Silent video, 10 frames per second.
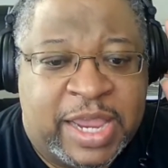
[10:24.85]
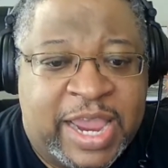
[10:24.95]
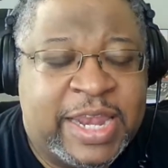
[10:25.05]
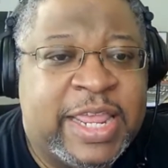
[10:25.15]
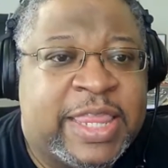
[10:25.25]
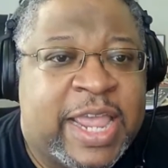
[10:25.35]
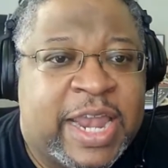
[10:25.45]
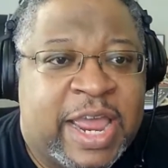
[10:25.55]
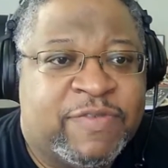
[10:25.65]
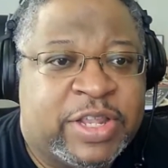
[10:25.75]

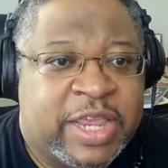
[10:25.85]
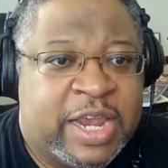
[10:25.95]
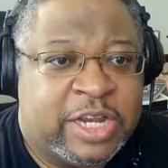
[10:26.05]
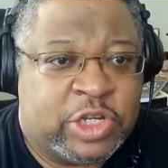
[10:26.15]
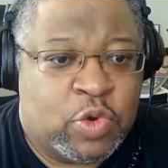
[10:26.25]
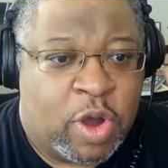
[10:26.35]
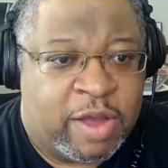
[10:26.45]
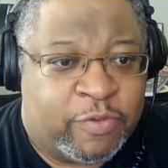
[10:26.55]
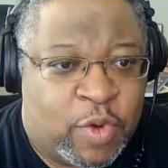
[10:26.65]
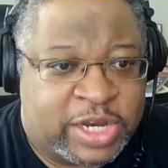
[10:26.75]
anything and everything that you
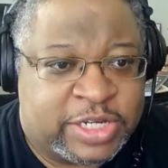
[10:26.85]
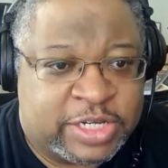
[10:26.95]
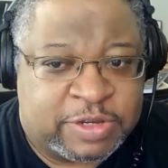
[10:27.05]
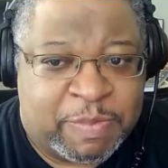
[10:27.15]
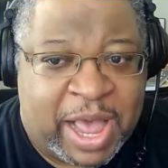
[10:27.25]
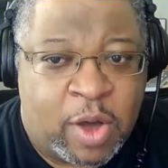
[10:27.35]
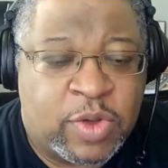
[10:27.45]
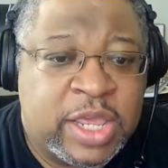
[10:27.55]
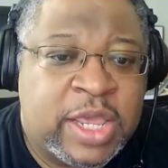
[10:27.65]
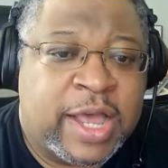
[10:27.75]
have questions about,